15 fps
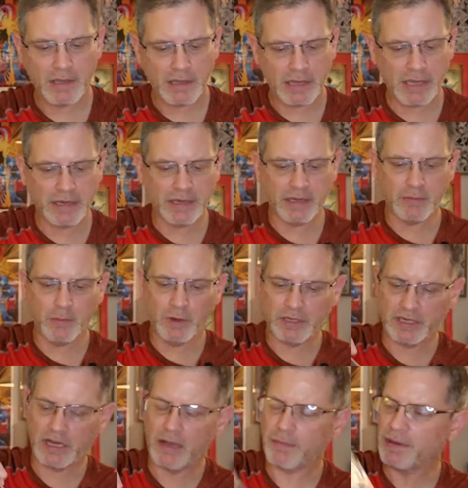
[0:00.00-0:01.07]
And then one
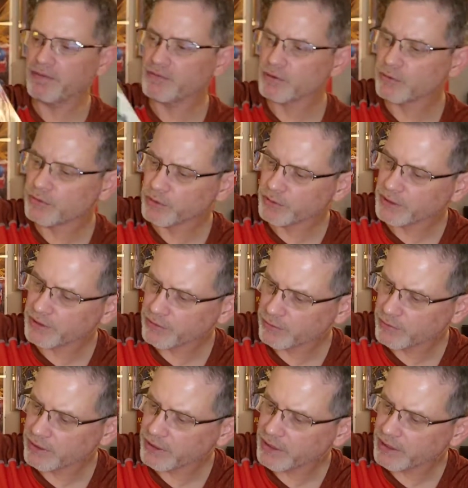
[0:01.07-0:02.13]
copy of
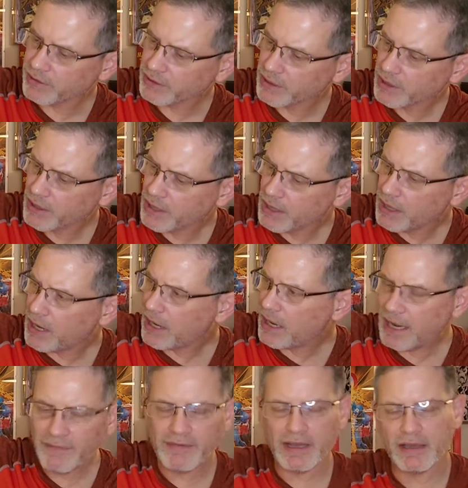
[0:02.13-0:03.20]
233. And
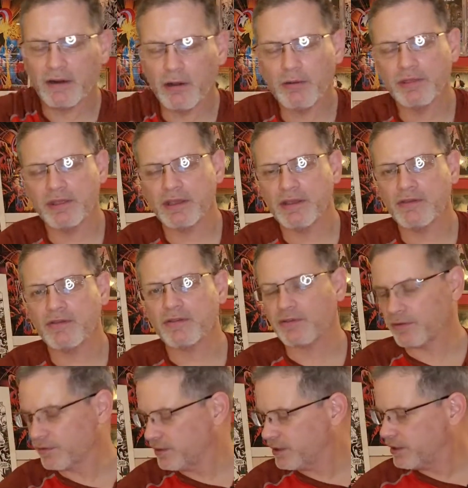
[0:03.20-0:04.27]
I've got all these,
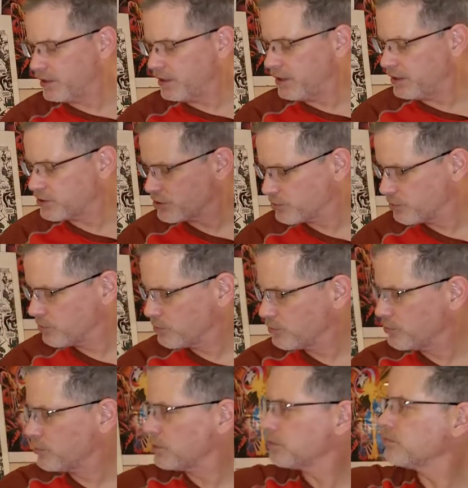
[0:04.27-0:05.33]
the
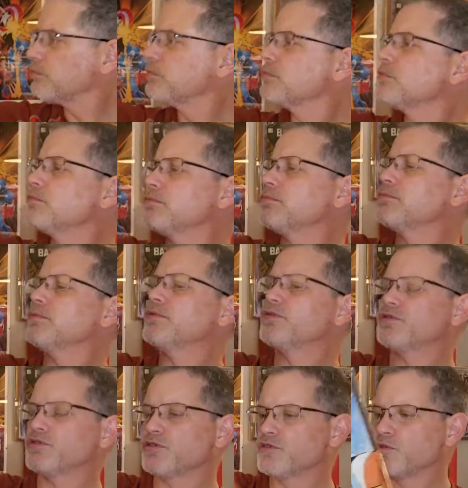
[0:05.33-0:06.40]
issue
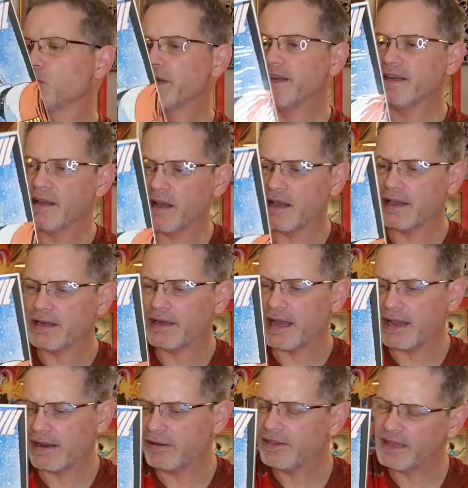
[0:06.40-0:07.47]
229.
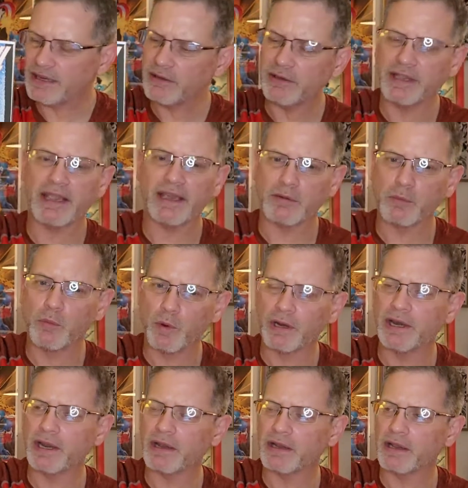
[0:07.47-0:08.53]
I don't think I only had
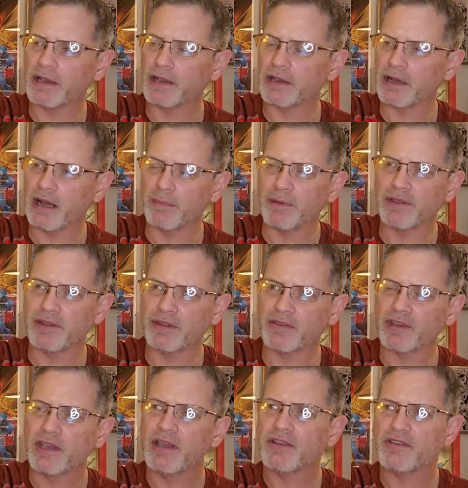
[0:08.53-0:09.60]
one copy of this.
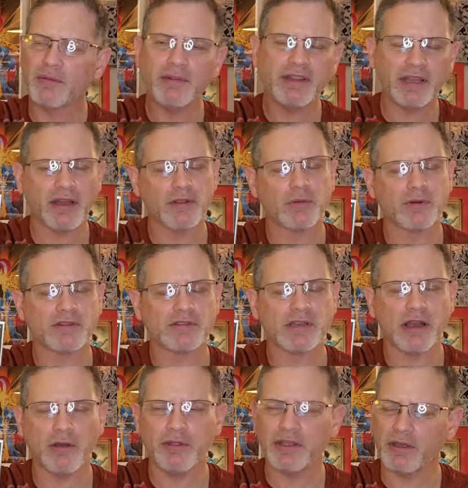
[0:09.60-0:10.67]
Some of the other ones,
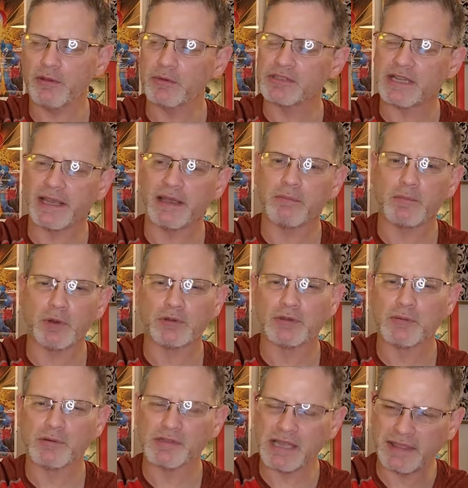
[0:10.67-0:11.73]
all the other ones I had
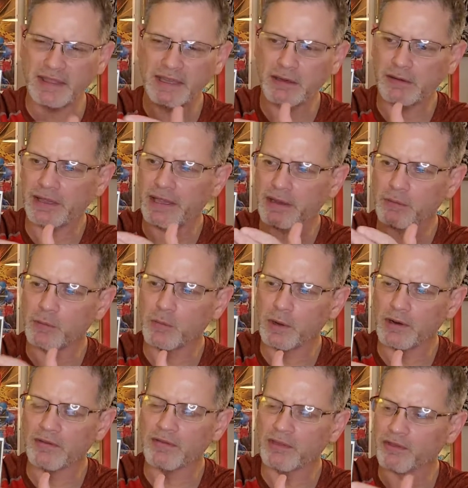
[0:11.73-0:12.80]
multiples. I think I only had
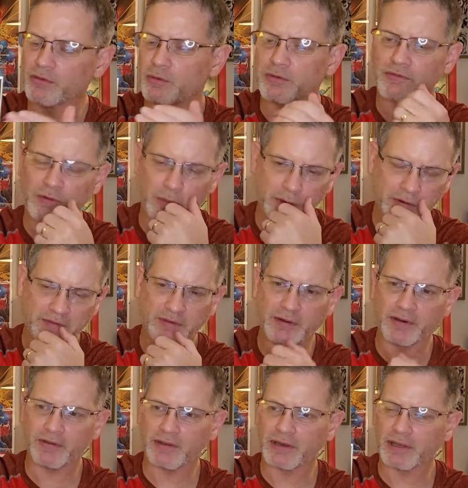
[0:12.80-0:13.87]
one of this one for whatever
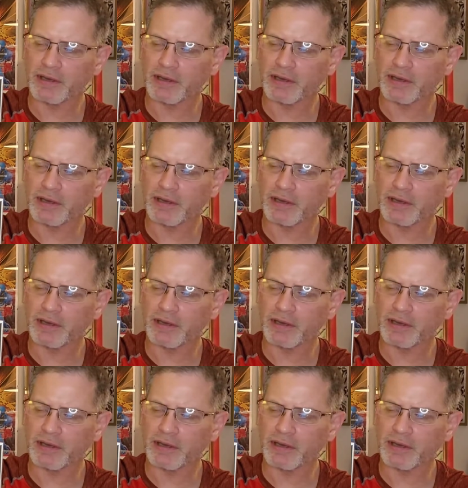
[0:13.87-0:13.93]
reason.